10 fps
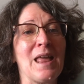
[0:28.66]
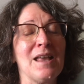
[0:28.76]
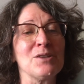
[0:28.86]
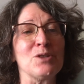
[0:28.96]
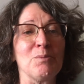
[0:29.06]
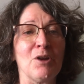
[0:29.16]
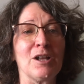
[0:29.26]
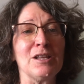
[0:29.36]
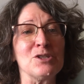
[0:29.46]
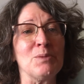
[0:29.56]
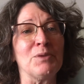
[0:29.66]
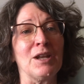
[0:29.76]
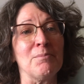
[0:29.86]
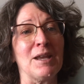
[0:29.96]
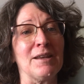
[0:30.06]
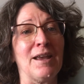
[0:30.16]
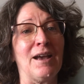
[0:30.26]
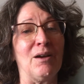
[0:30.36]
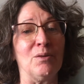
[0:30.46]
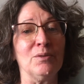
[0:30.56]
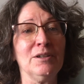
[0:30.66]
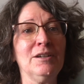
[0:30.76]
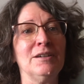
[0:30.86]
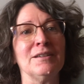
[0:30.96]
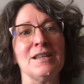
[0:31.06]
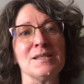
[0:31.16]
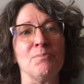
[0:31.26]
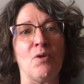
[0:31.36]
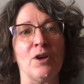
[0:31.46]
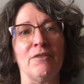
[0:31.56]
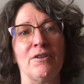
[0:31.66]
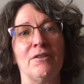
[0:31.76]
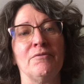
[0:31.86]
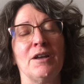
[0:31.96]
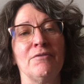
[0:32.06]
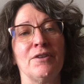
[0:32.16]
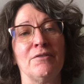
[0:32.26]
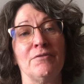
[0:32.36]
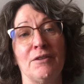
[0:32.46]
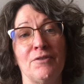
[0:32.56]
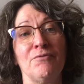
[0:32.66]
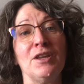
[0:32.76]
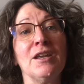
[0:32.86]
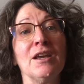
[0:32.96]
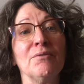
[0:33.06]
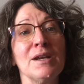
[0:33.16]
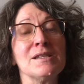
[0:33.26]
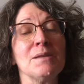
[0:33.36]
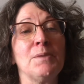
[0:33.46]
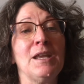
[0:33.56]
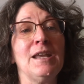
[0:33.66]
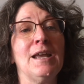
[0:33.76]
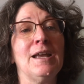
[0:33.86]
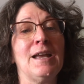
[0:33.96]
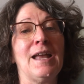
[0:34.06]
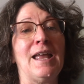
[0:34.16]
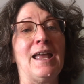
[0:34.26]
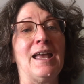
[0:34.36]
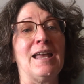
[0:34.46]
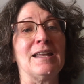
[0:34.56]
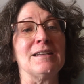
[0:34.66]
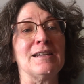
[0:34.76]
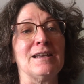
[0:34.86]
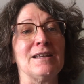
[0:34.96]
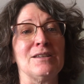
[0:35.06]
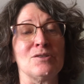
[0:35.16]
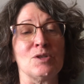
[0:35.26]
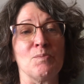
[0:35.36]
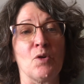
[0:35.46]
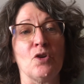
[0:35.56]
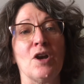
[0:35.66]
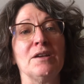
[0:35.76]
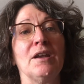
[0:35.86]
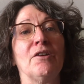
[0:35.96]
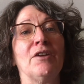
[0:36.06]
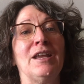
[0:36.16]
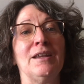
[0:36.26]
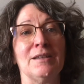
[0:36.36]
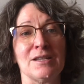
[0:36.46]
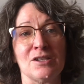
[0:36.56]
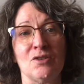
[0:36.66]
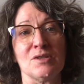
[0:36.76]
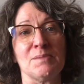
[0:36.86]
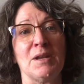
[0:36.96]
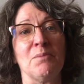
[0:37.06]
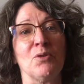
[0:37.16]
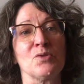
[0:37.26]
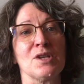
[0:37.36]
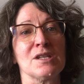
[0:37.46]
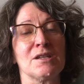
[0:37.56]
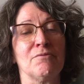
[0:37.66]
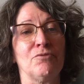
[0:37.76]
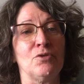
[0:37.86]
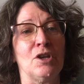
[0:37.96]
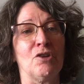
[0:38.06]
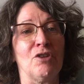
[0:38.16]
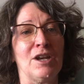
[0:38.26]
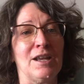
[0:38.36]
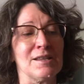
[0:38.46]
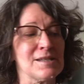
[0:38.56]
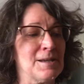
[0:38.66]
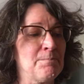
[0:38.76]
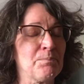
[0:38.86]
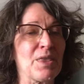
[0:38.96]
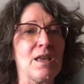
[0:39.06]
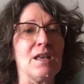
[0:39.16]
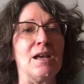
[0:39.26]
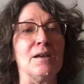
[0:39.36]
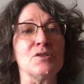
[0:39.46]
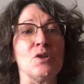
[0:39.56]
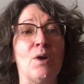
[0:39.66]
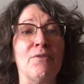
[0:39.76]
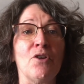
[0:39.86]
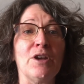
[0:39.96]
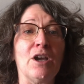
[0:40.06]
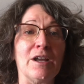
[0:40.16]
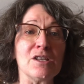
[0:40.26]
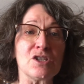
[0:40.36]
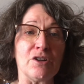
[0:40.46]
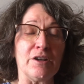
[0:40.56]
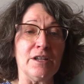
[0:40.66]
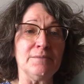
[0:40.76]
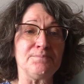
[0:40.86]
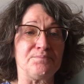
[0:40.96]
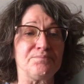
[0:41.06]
So the broccoli soup that I make now is more of a vegan recipe, and so it's more non-dairy, doesn't use as many processed food ingredients. So I've already got it started.